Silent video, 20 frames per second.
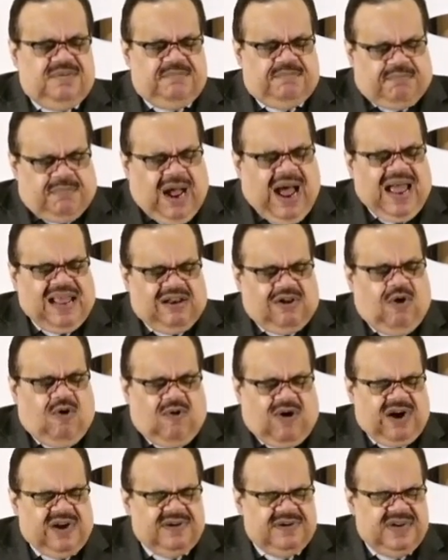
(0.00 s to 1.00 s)
my
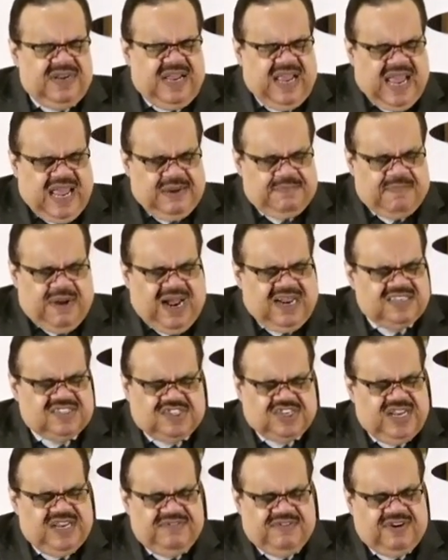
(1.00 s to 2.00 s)
Lord and my
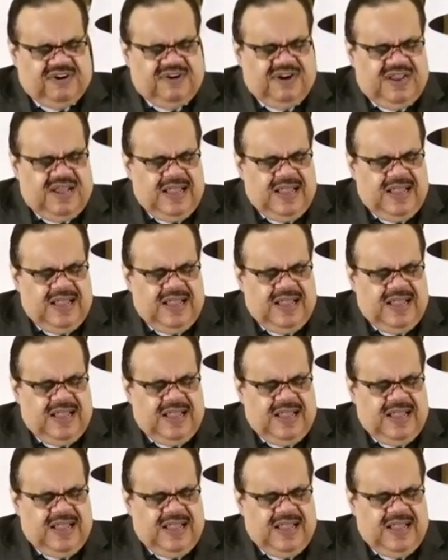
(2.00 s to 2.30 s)
Savior,